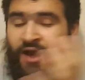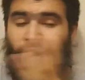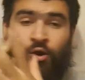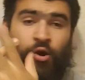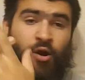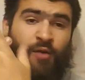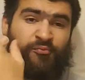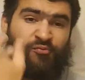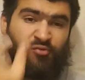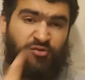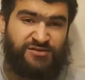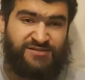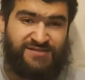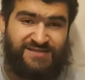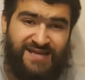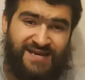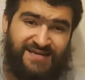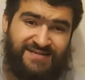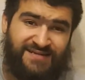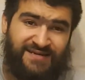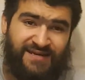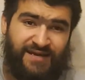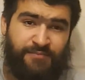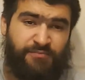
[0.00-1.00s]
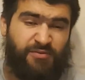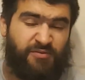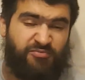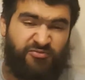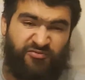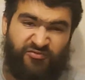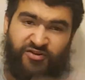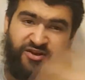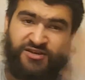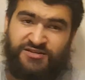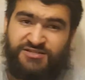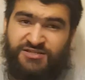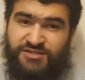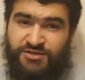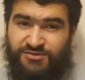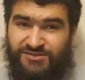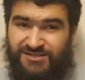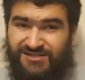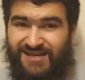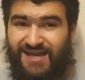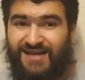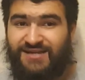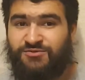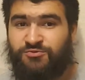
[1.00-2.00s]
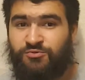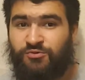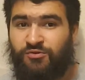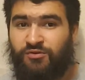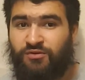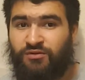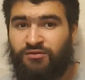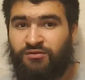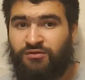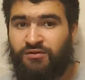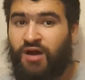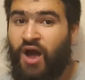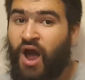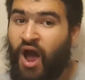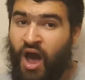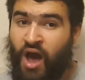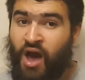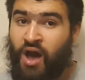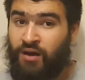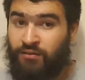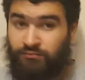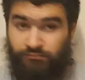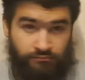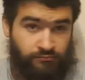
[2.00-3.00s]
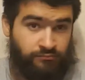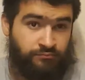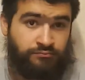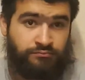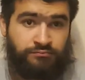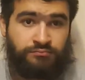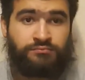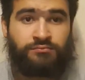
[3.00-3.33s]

Got a prosthetic, but prefers to use his actual arm,